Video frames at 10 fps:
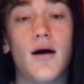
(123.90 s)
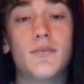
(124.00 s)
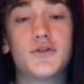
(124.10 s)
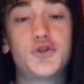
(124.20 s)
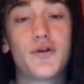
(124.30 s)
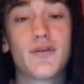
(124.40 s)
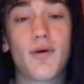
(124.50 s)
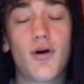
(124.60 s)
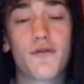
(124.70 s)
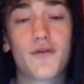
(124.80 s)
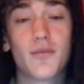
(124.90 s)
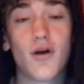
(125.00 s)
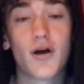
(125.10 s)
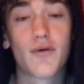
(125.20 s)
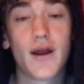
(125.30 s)
shooting the ball from
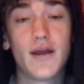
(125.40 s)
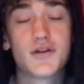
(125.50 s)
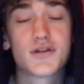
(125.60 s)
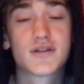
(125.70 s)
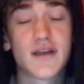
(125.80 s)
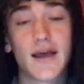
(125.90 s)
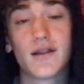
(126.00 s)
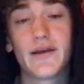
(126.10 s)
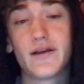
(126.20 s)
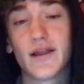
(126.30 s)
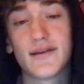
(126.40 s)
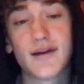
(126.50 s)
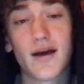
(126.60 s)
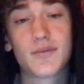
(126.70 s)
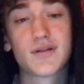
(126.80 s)
long range. Sadly, Klay
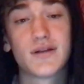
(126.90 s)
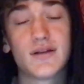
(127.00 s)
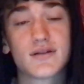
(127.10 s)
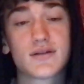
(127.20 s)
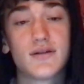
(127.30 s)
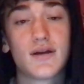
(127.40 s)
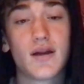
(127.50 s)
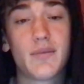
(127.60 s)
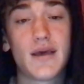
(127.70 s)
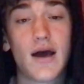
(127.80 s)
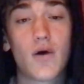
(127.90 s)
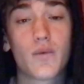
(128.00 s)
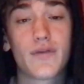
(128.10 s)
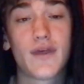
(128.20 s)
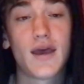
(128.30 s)
Thompson is going to be out
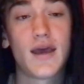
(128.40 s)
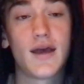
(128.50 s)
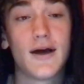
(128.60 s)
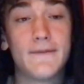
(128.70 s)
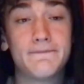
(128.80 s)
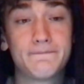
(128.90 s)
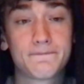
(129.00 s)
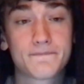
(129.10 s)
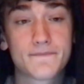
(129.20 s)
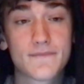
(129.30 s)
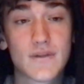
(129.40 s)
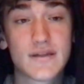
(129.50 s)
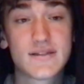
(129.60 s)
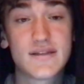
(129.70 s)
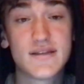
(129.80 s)
with a
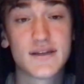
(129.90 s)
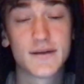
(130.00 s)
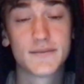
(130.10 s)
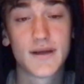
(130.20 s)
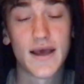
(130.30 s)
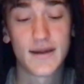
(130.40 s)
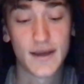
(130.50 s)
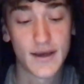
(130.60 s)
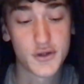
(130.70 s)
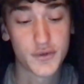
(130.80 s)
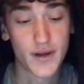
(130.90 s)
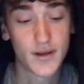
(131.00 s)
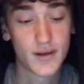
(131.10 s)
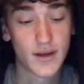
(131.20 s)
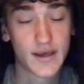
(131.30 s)
season-ending injury,
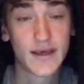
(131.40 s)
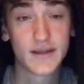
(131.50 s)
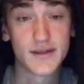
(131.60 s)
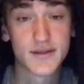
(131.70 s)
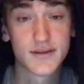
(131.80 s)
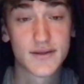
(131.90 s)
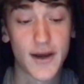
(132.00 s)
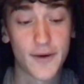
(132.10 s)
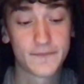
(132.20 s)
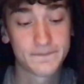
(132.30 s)
Achilles tear.